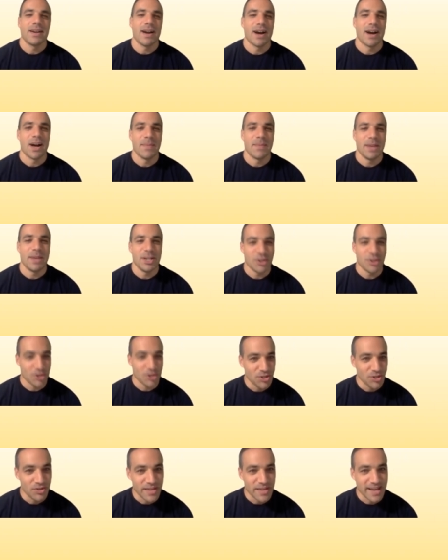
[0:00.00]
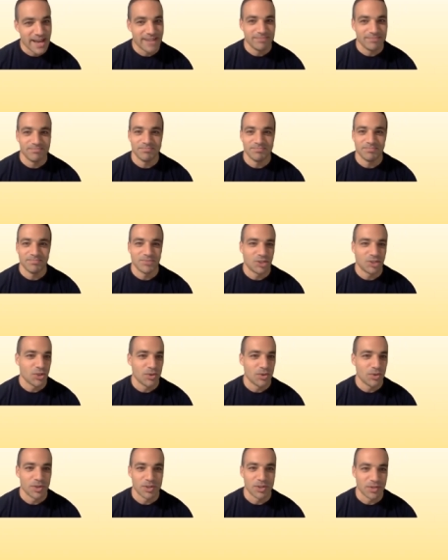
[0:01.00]
Um, and you can do that
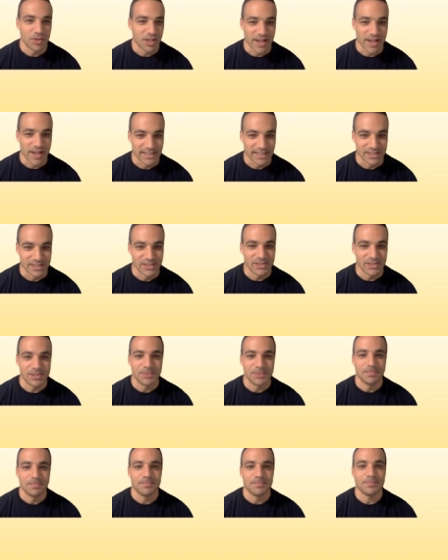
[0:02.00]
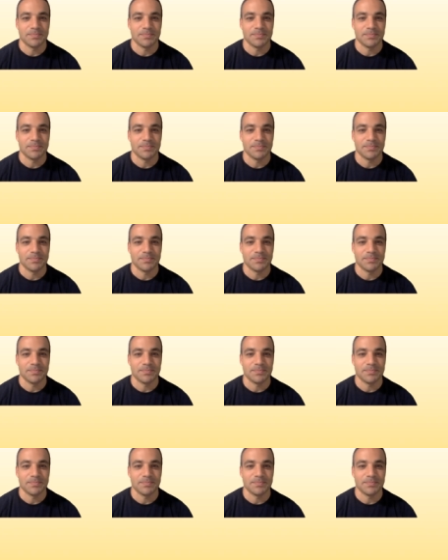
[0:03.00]
two or three classes.